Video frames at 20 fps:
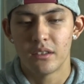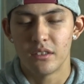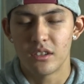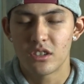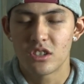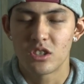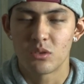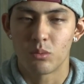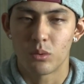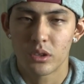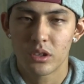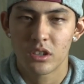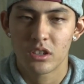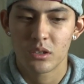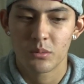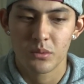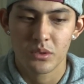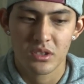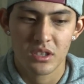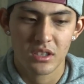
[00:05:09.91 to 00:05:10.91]
This is
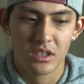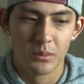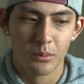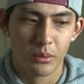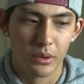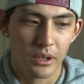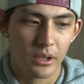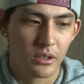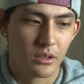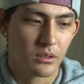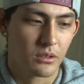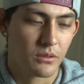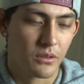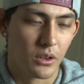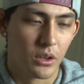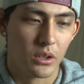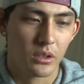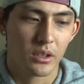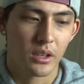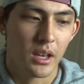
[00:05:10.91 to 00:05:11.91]
100% the player's
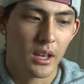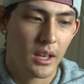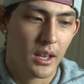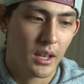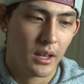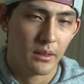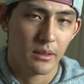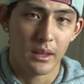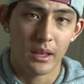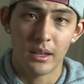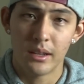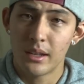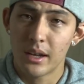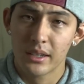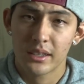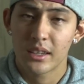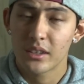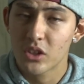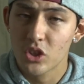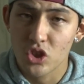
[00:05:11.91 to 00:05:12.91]
fault. They did
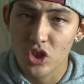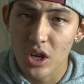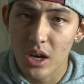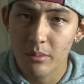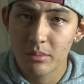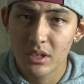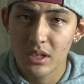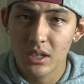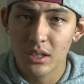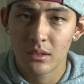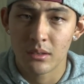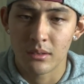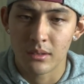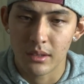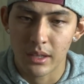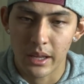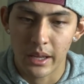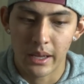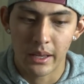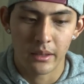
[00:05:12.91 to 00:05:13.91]
not get the job done.
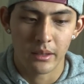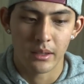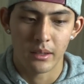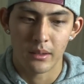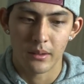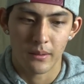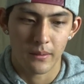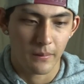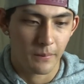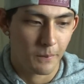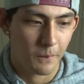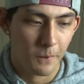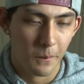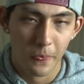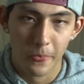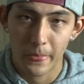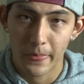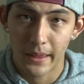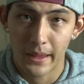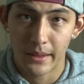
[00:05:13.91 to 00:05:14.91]

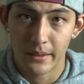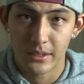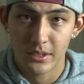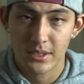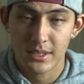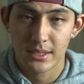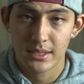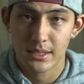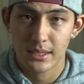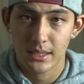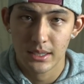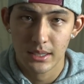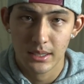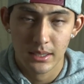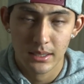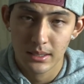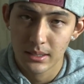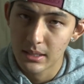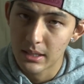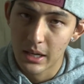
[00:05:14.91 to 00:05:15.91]
And this is,
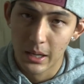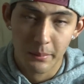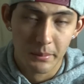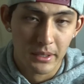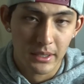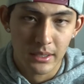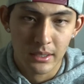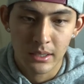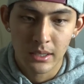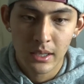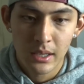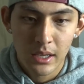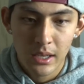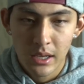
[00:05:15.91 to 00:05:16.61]
I mean,